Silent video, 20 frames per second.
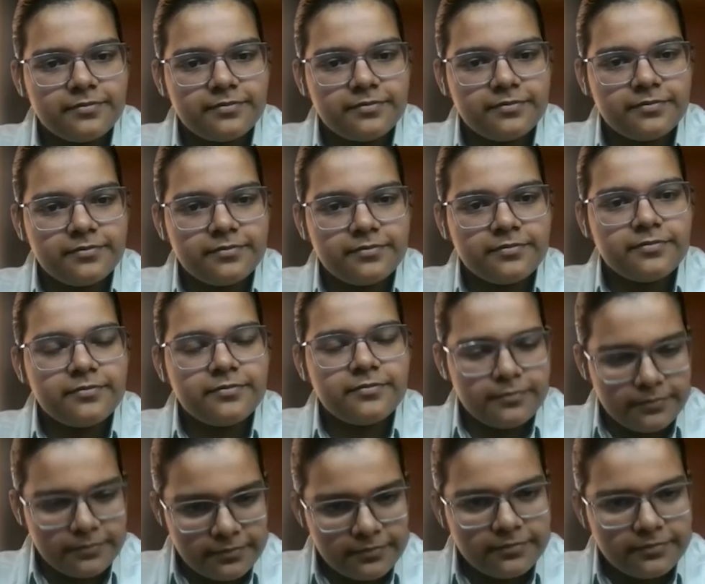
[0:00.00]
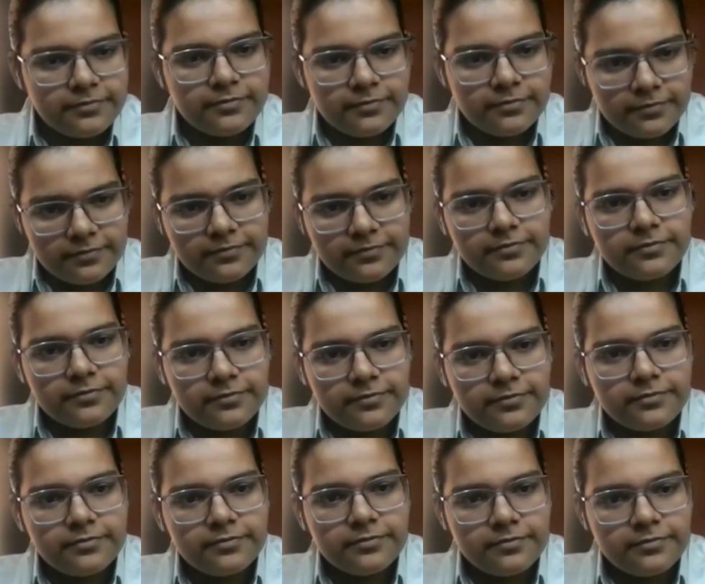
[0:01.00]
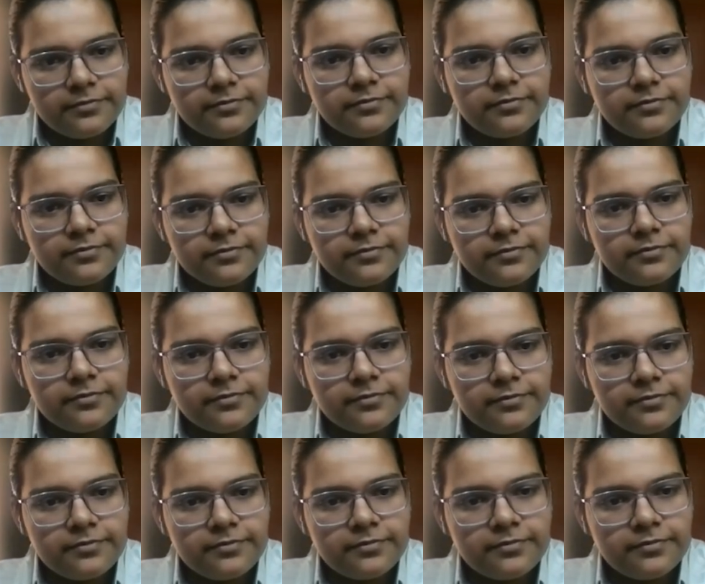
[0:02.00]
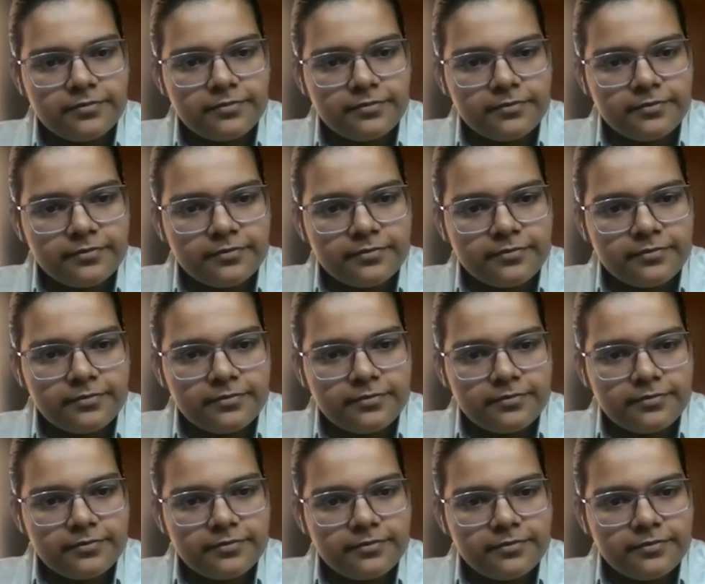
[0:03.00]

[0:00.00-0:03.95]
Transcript: No words are spoken by the person on screen.